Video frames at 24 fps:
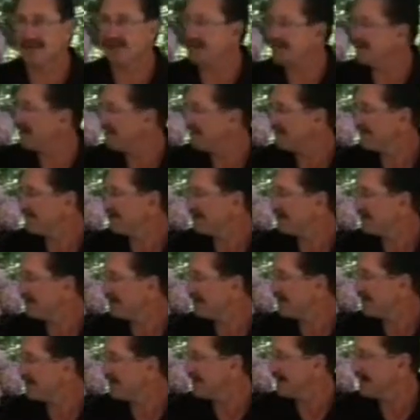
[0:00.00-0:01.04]
an awful lot of
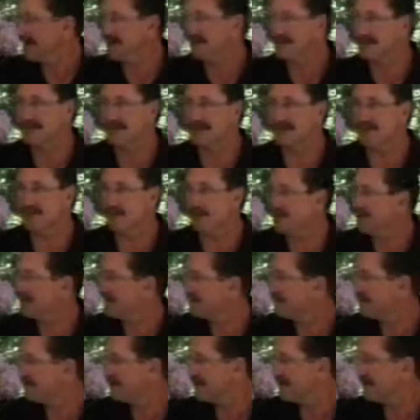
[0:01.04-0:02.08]
games and working
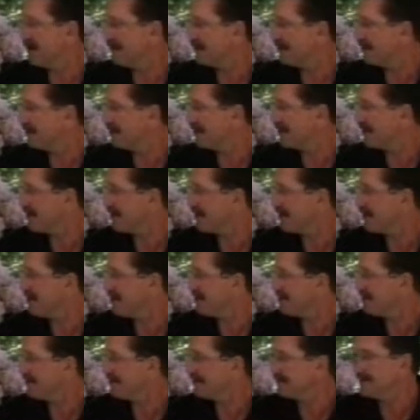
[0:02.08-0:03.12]
with an awful lot of
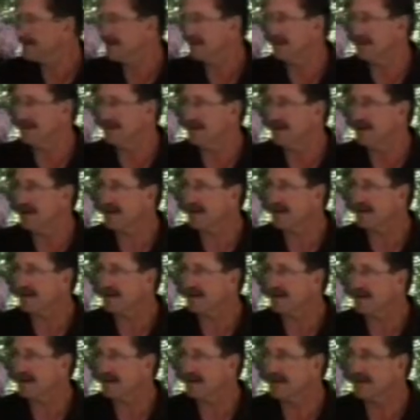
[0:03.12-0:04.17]
pitchers and a lot of
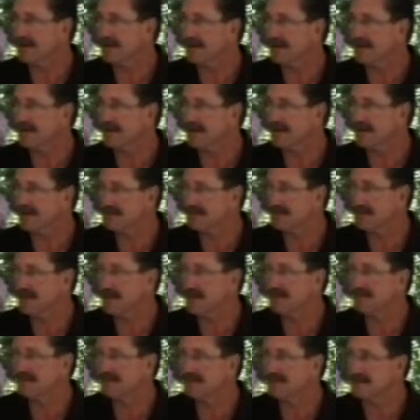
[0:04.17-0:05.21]
uh, coaching
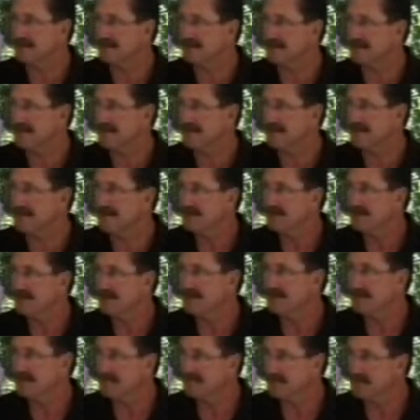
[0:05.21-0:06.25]
staffs and just
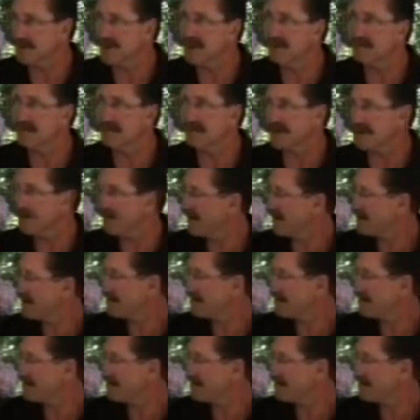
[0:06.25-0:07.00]
trying to figure out the